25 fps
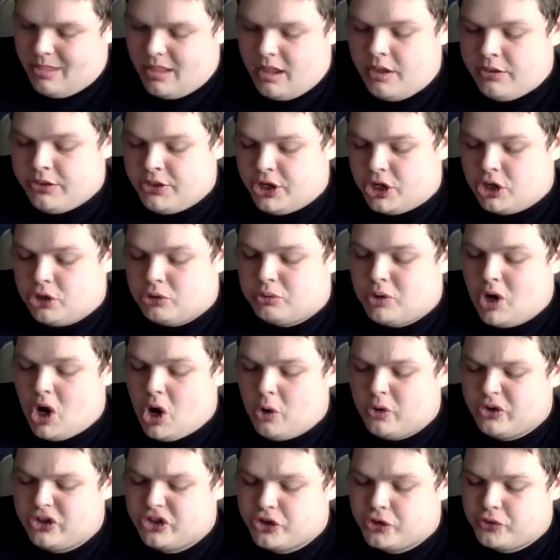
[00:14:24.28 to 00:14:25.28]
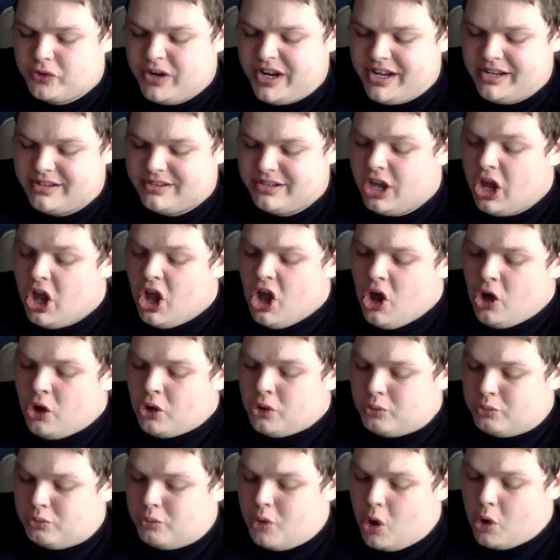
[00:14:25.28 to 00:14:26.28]
The crow shrieked,
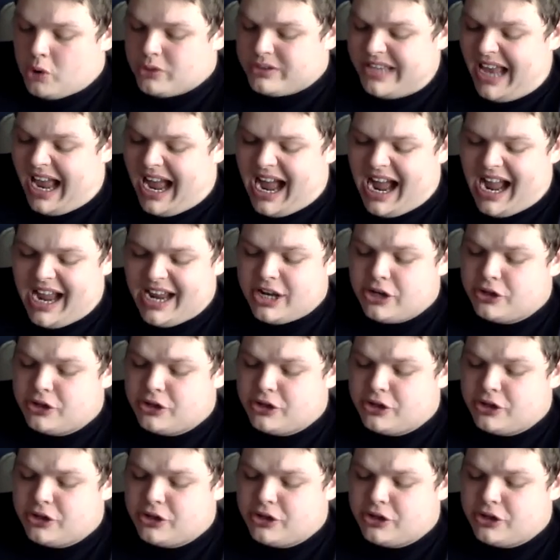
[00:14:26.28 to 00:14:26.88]
rose high,